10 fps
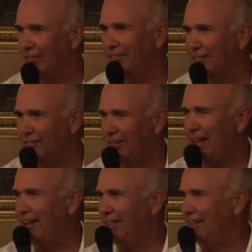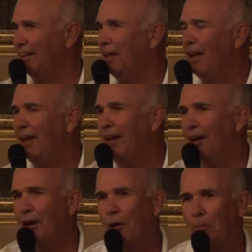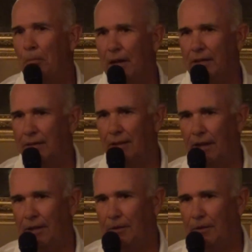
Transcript: even say anything. But,